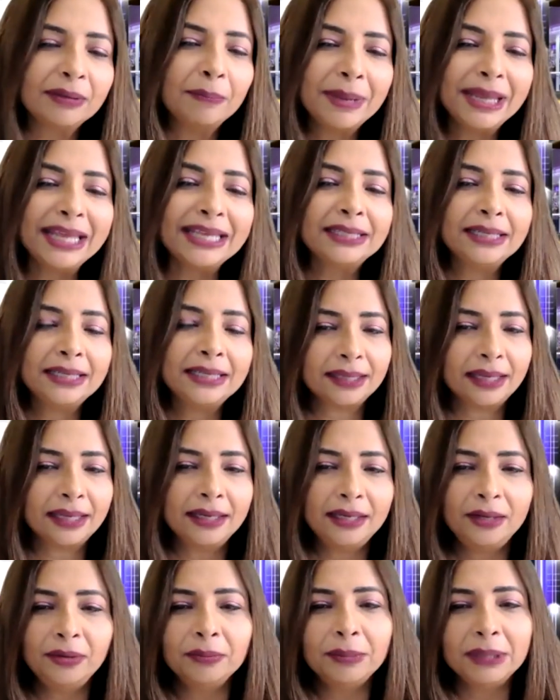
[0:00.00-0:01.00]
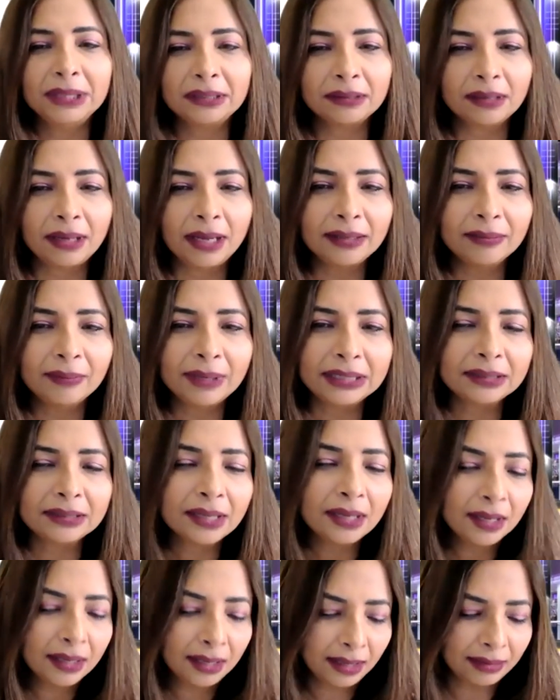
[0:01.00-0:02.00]
the basics I knew, but
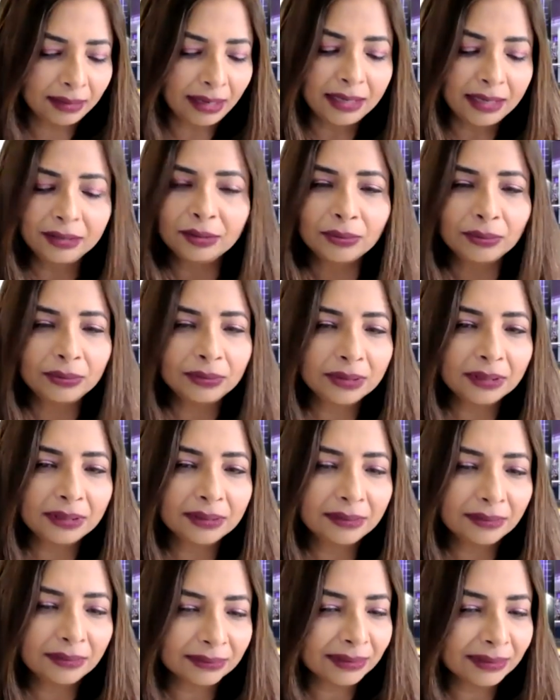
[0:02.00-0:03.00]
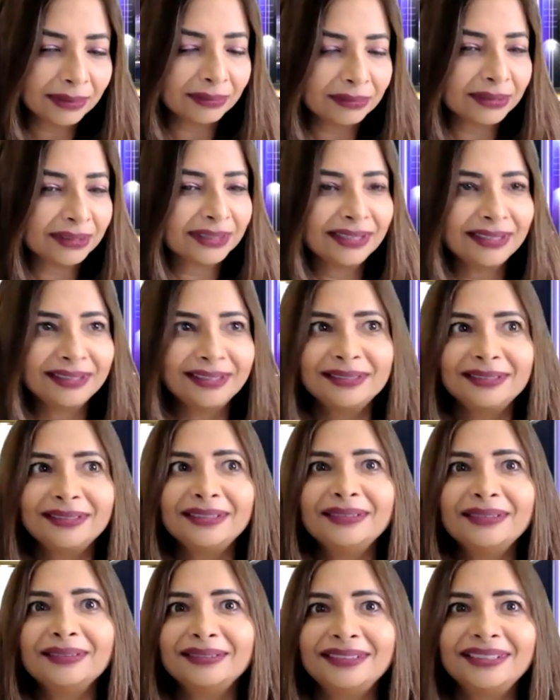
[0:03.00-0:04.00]
otherwise I told Dr. Naushad Khan, I
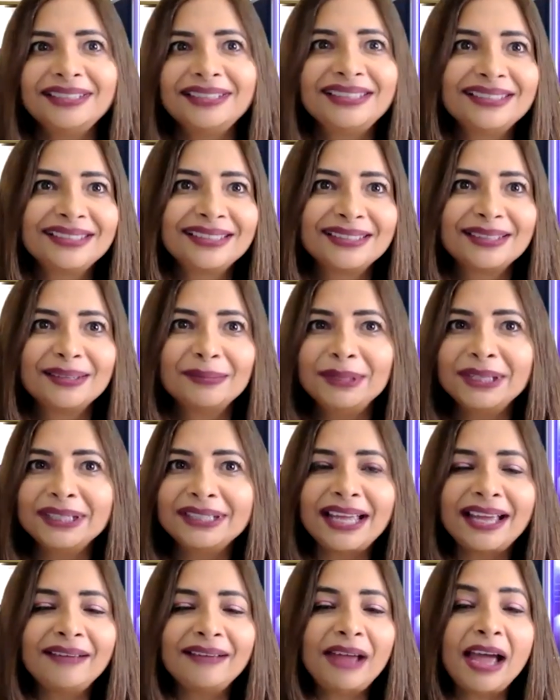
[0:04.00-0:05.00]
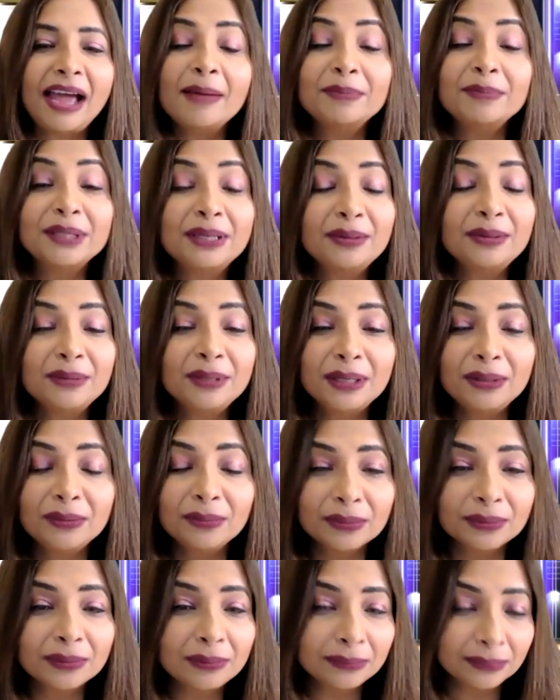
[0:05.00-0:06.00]
said, this is a subject I have absolutely
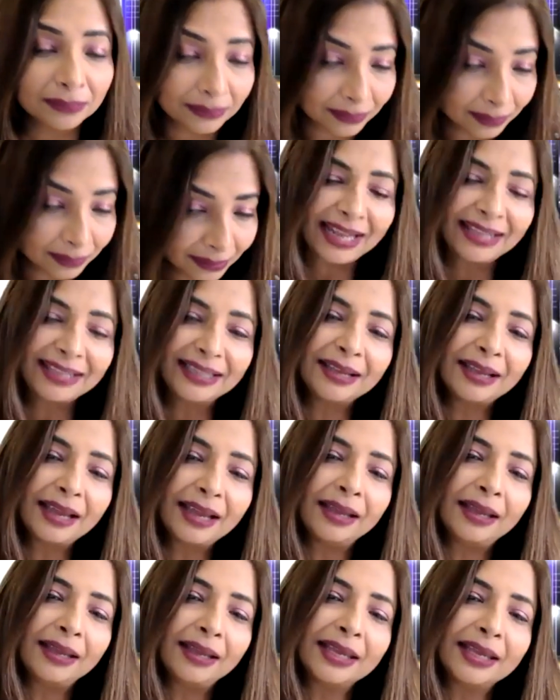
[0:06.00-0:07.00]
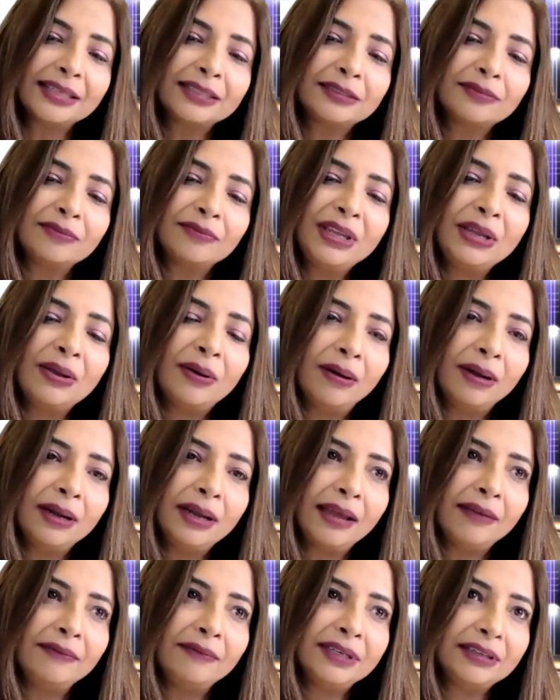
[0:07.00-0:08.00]
no clue. But I guess we
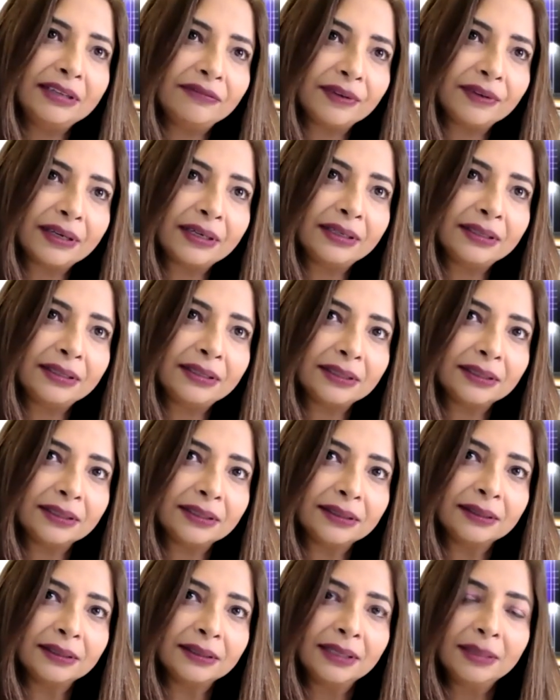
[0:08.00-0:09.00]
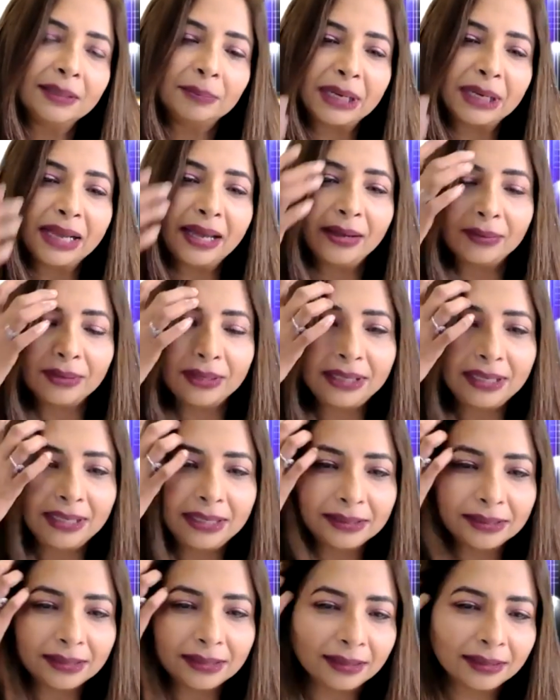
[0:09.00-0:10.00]
all have different
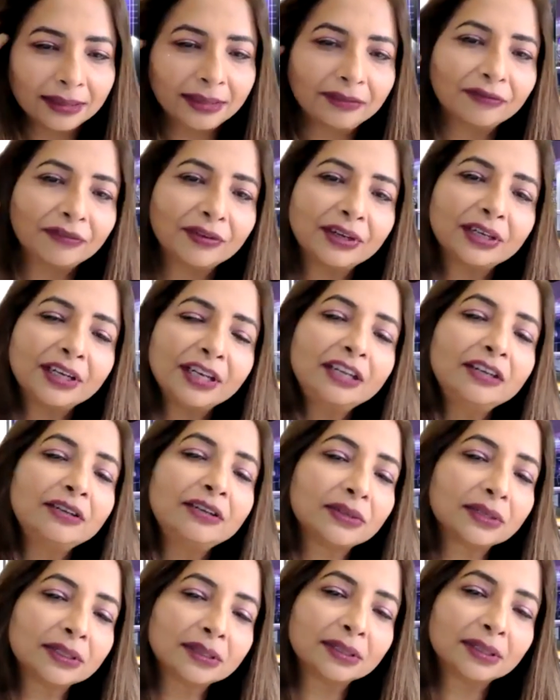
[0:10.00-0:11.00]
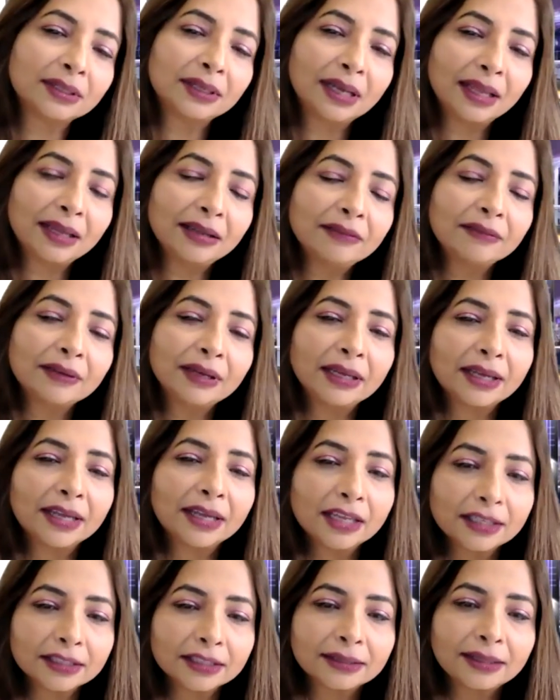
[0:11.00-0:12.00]
priorities and different interests in life.
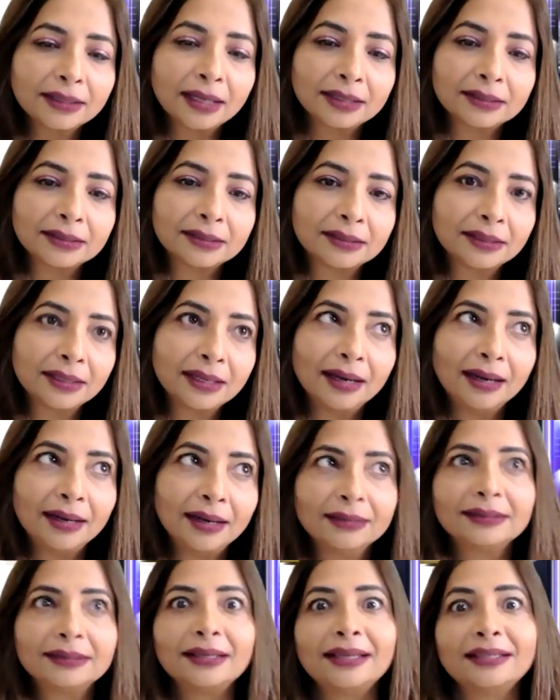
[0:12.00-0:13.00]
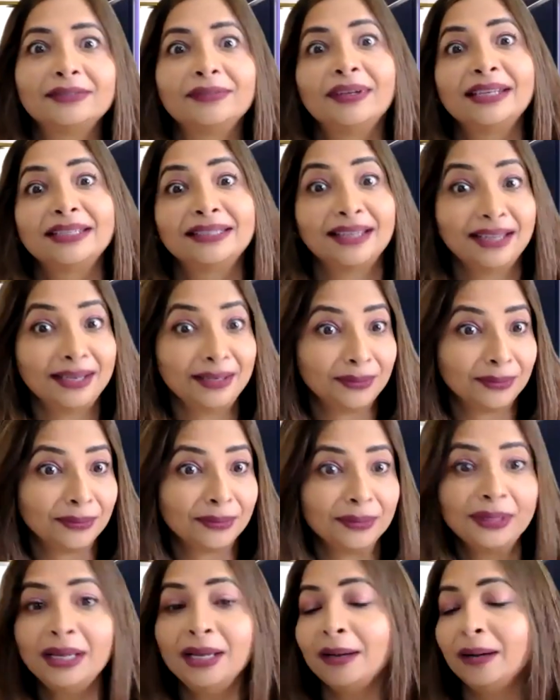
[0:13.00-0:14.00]
I guess that's the answer as far as I
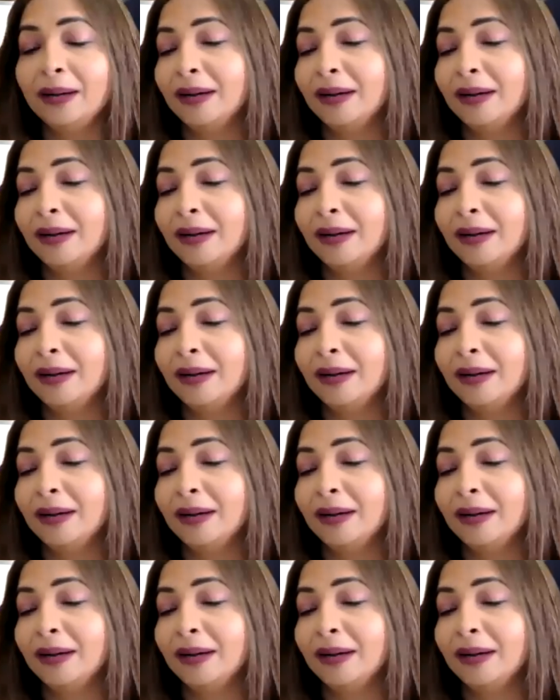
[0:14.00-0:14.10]
know.